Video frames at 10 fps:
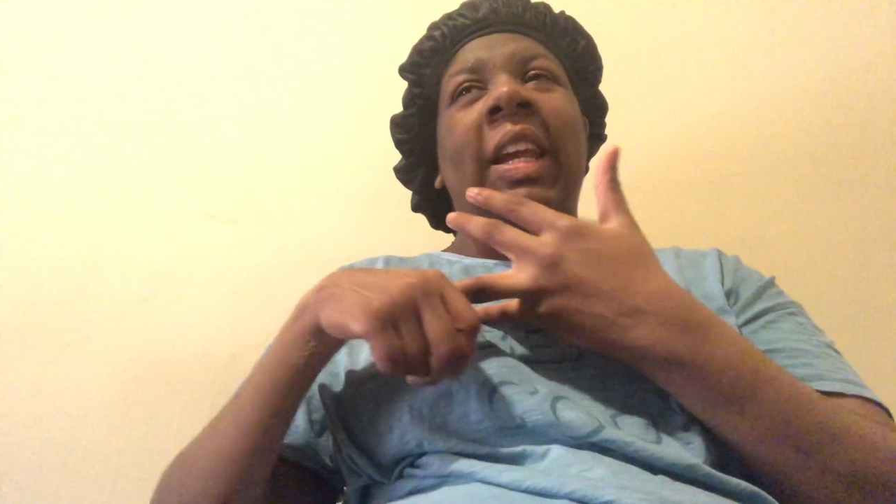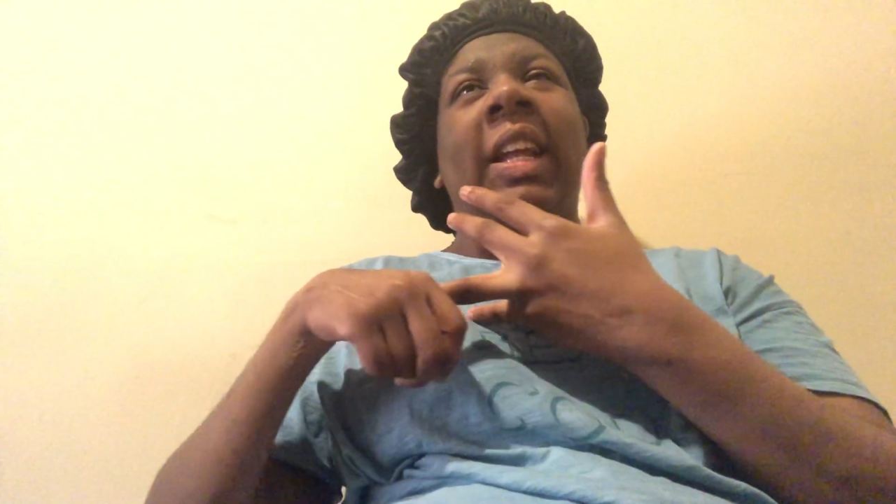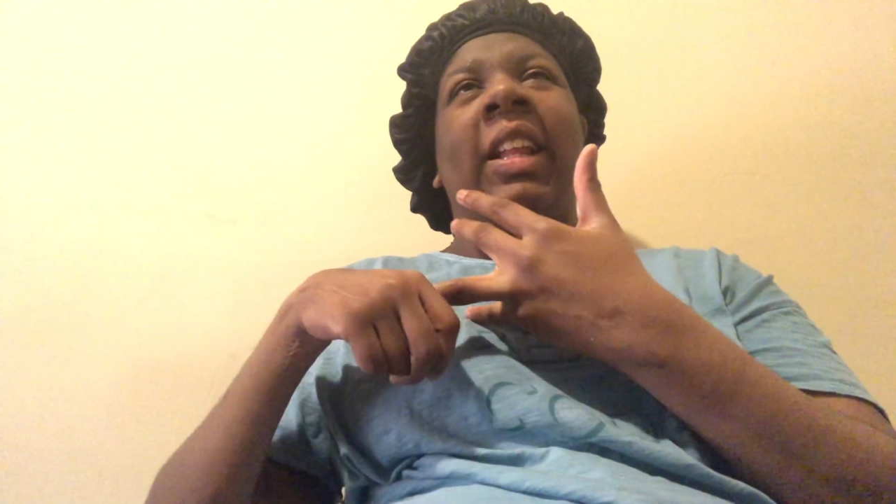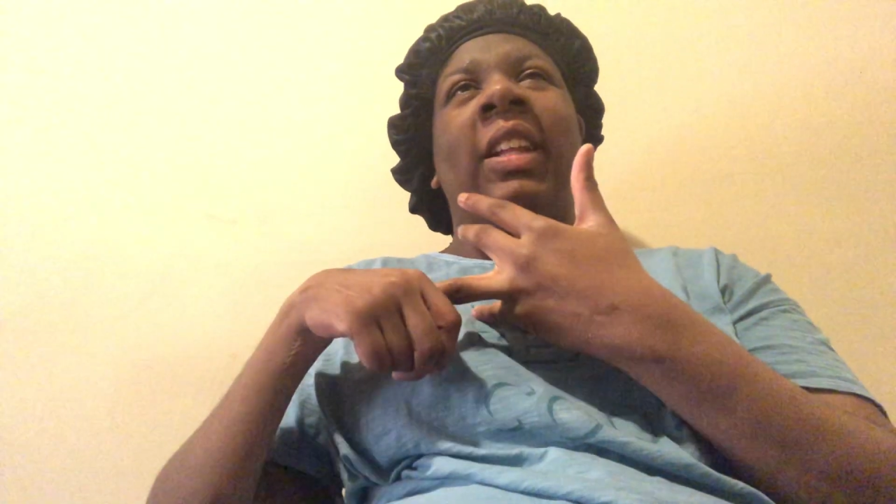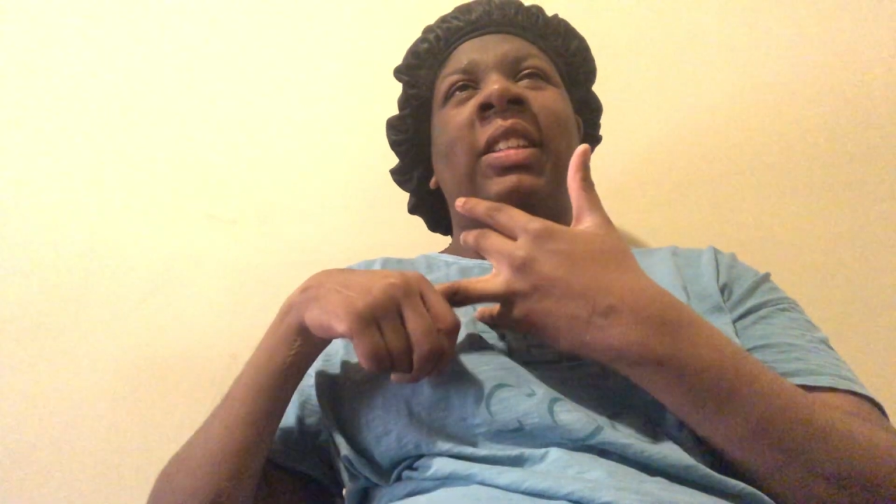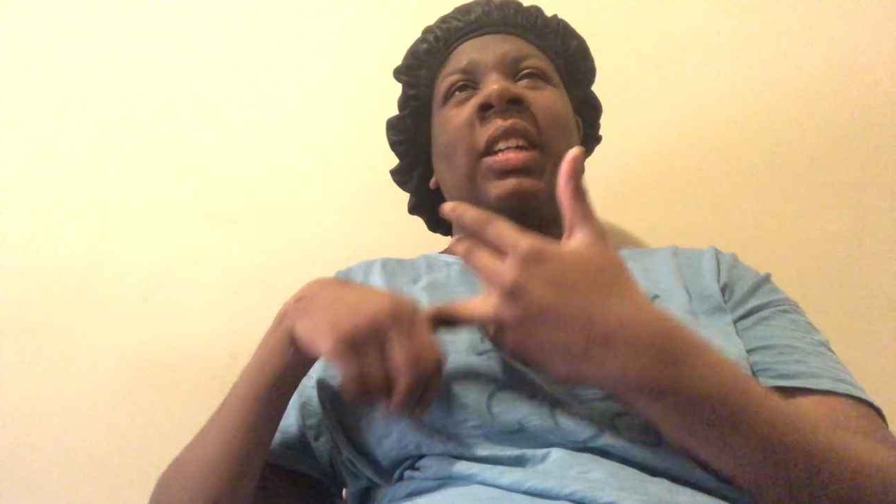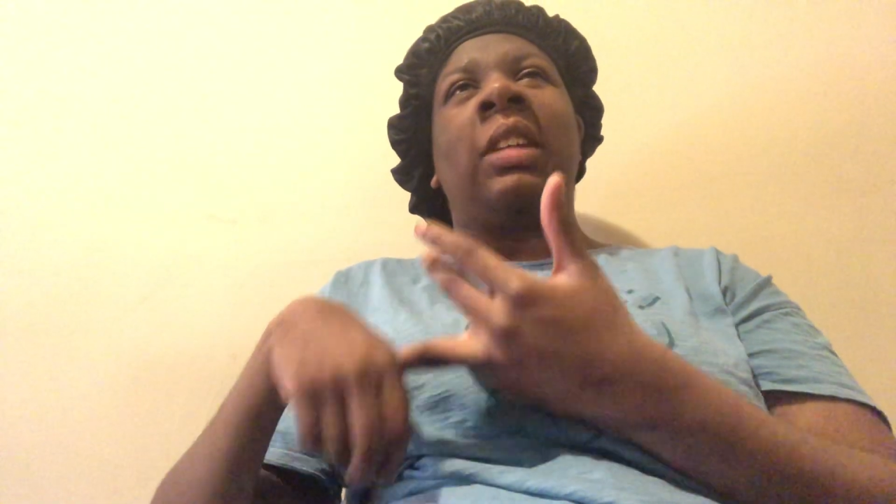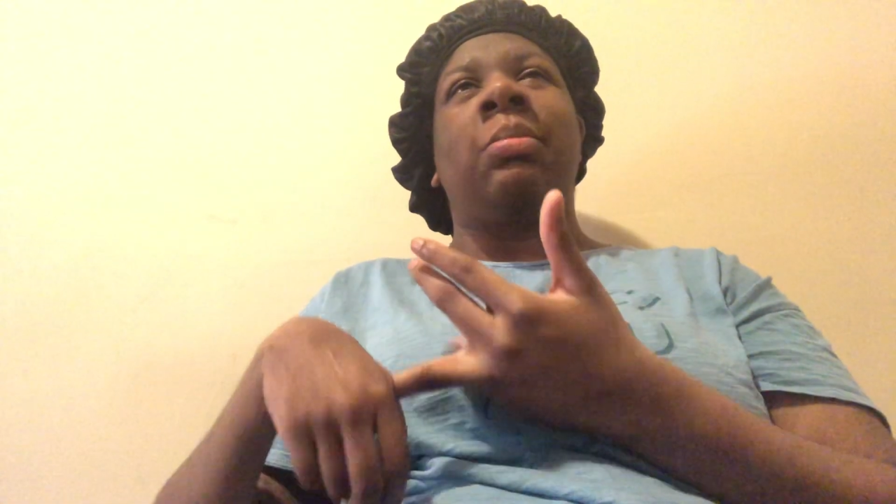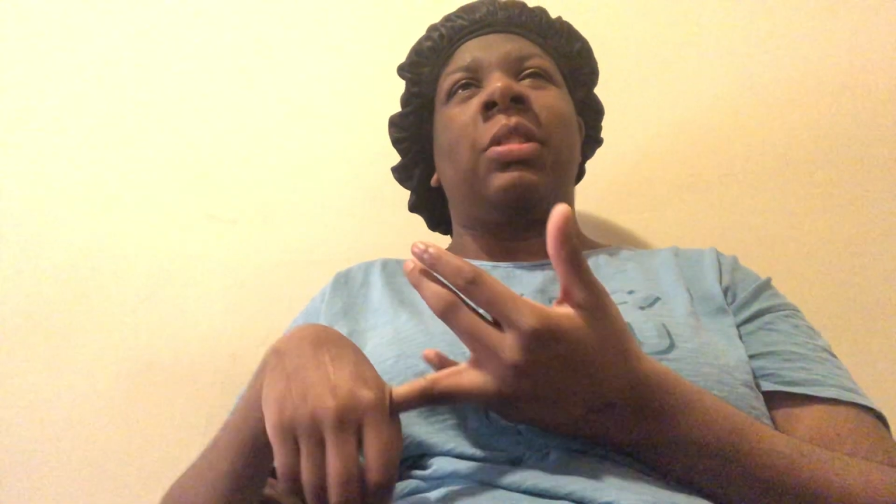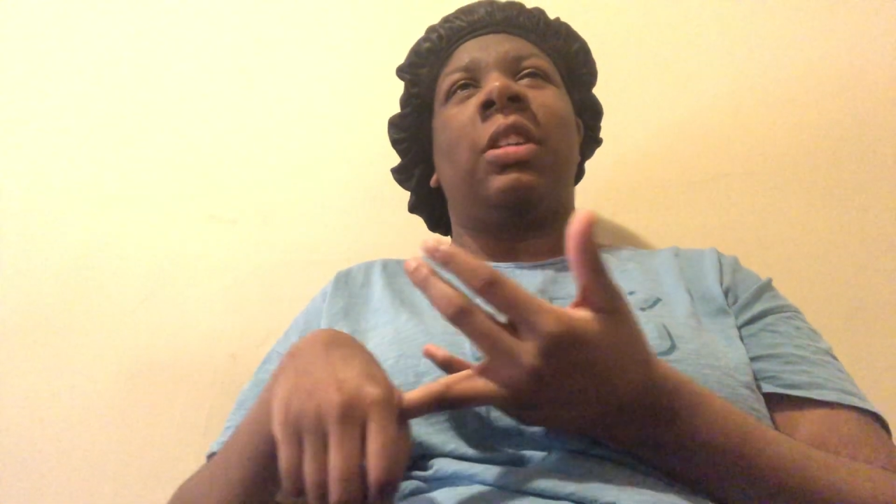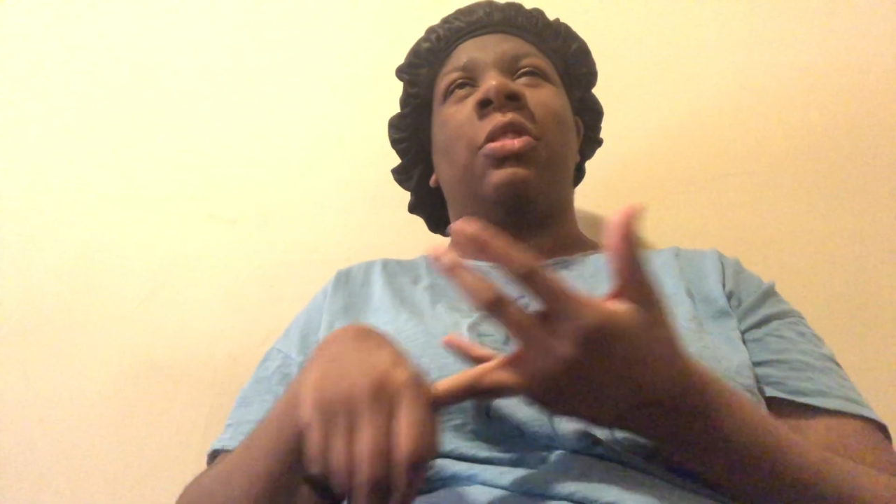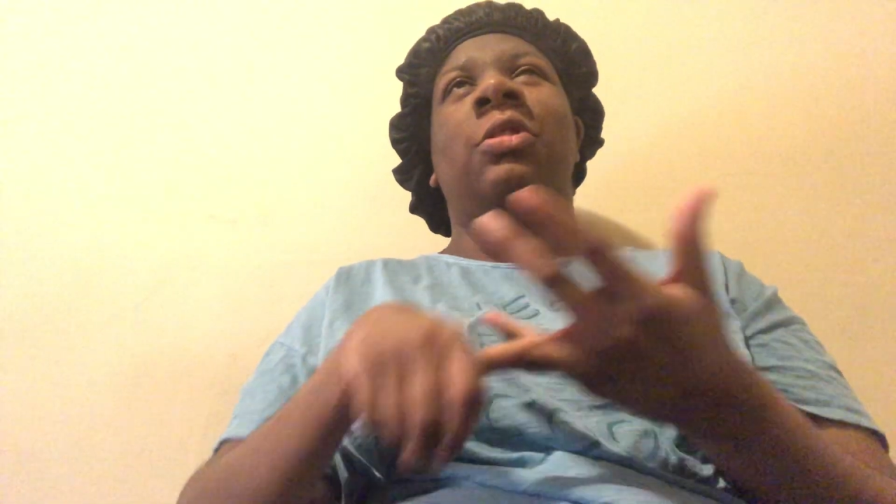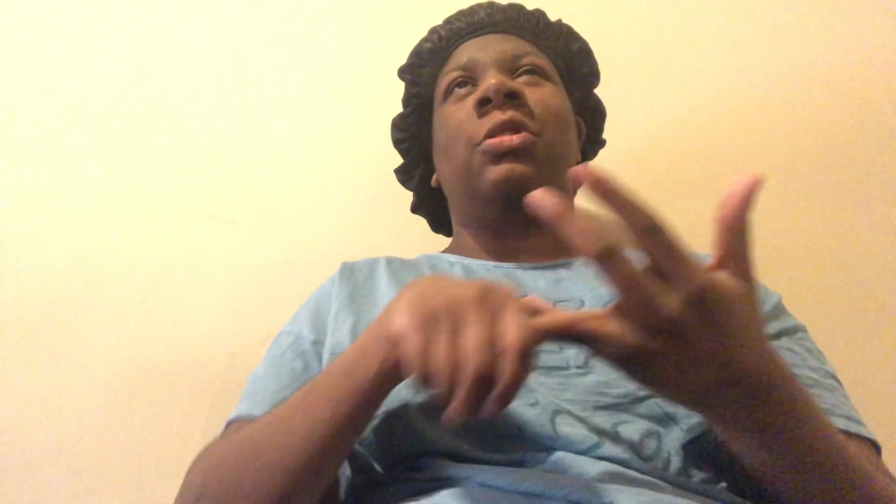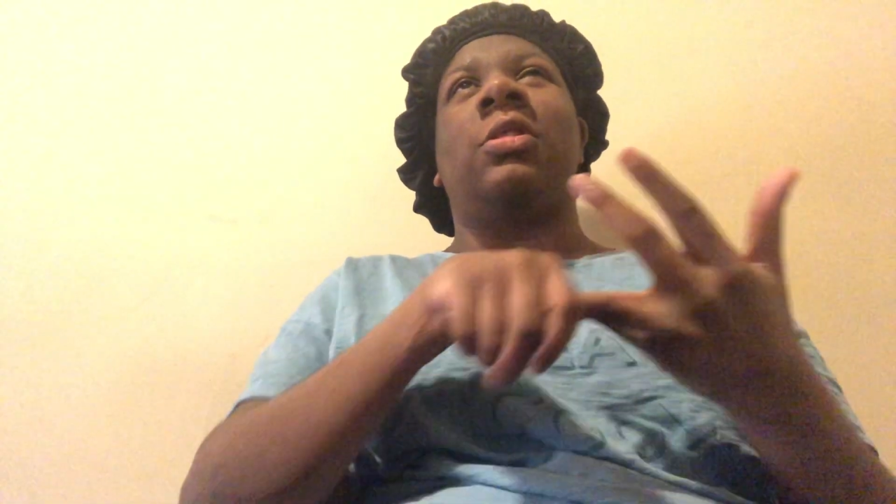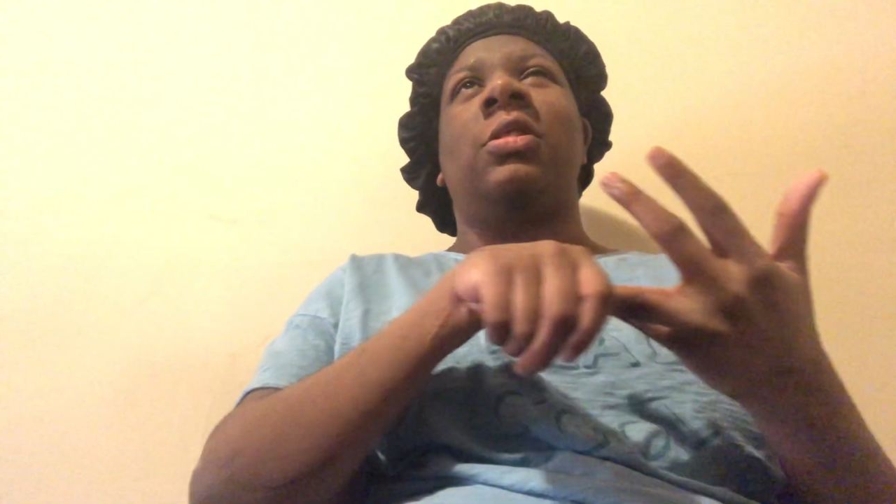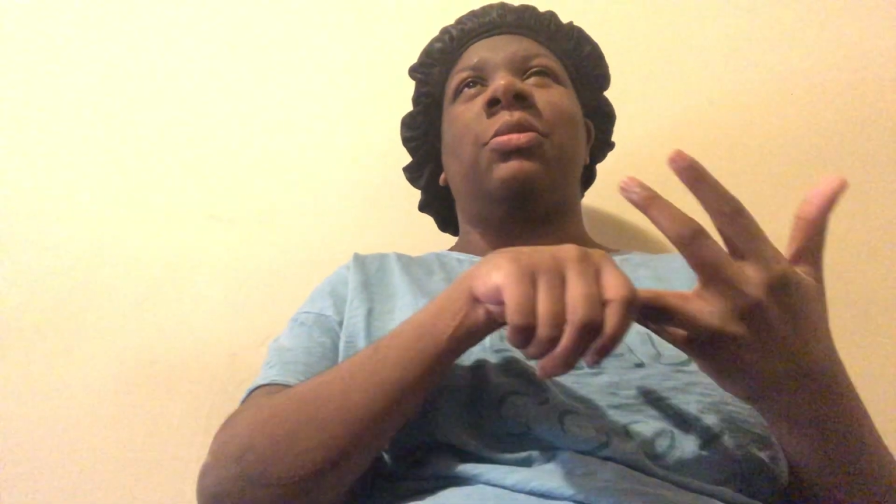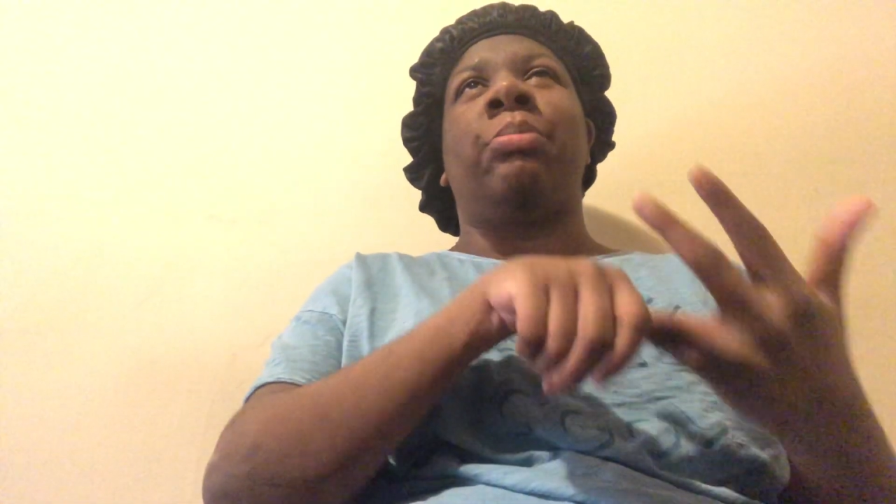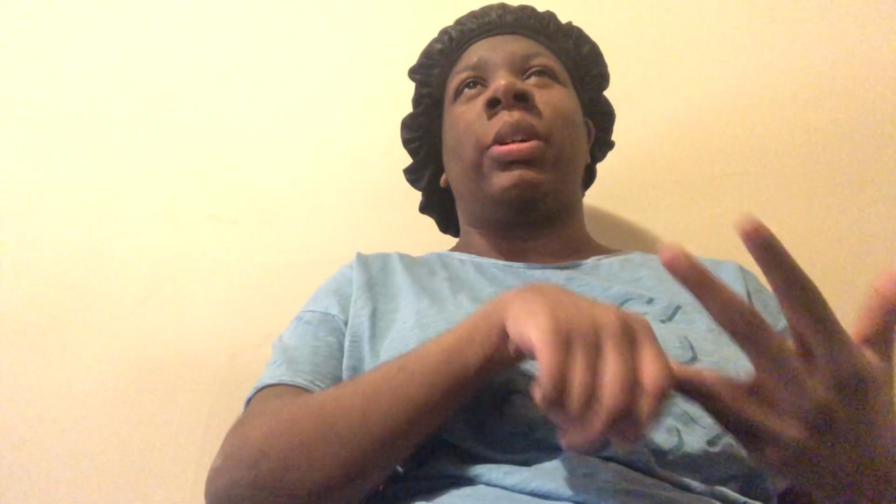And then Jasper tells